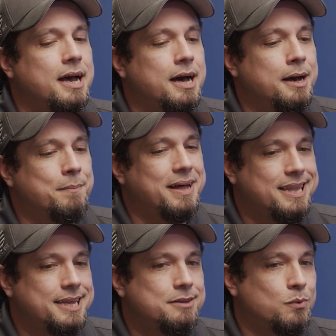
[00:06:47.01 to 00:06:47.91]
I
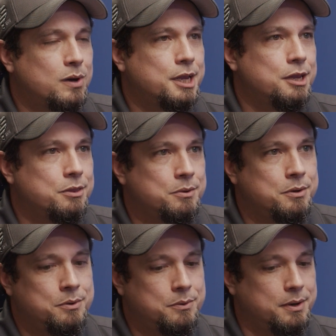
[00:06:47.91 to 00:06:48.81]
like to walk you
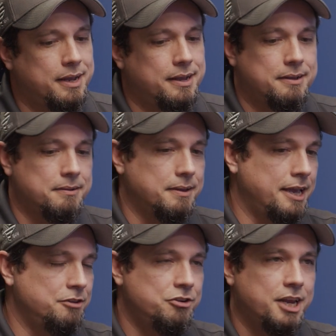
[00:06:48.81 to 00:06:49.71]
through,
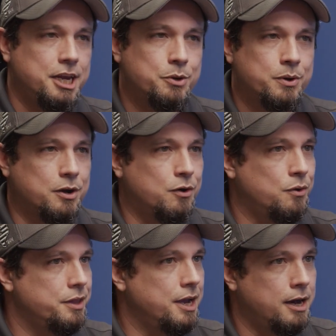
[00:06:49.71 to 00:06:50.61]
educate you on
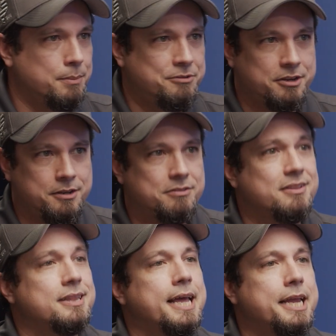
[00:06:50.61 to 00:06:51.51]
all the options,
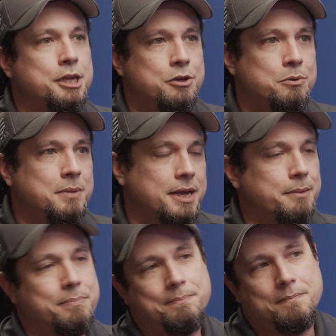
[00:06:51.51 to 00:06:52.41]
let you
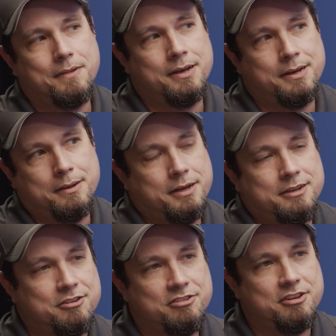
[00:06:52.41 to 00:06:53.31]
make a
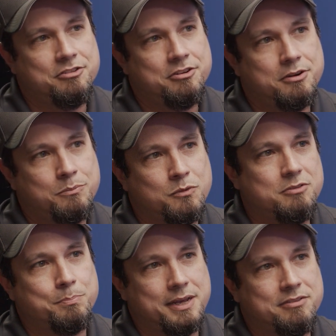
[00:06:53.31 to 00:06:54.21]
decision on
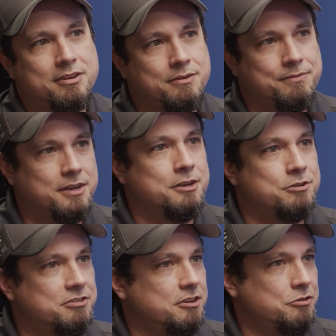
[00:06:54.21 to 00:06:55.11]
what's best going to fit
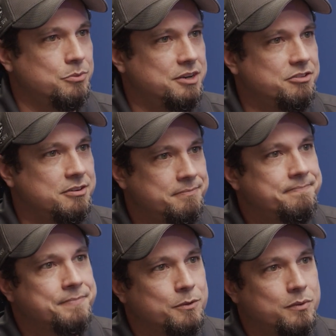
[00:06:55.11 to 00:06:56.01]
your situation,
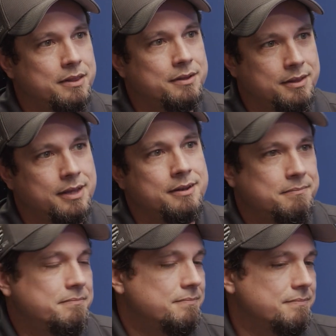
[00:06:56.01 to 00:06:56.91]
rather than
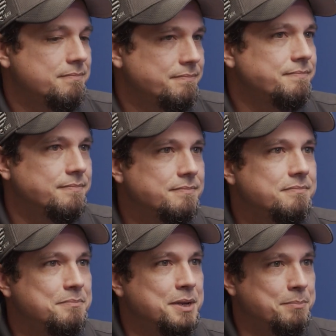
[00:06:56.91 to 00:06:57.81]

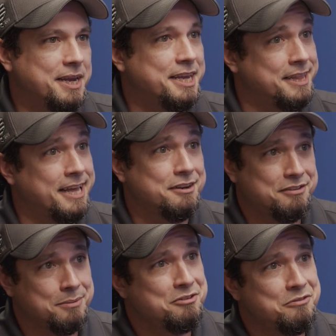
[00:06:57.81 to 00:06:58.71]
me making that
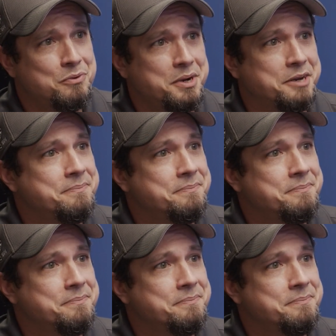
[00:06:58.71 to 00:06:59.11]
assumption for you.